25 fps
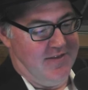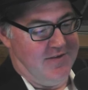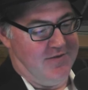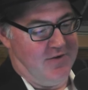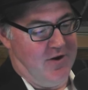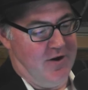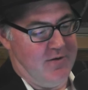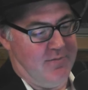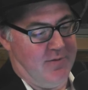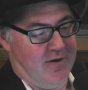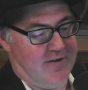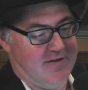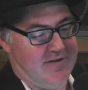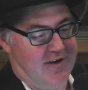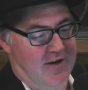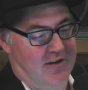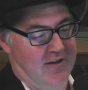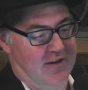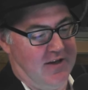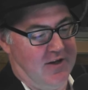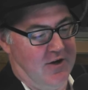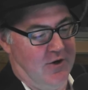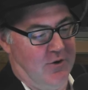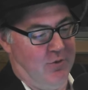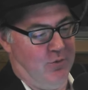the rowboat's
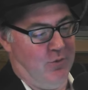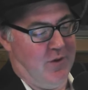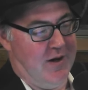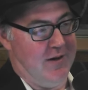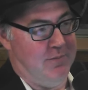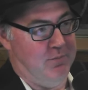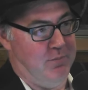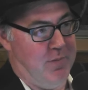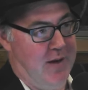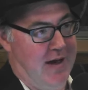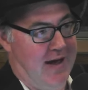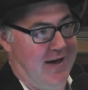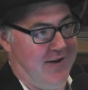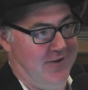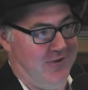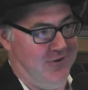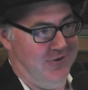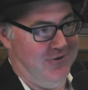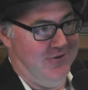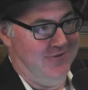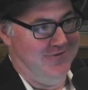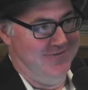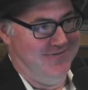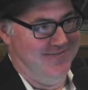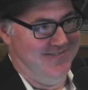only got one paddle.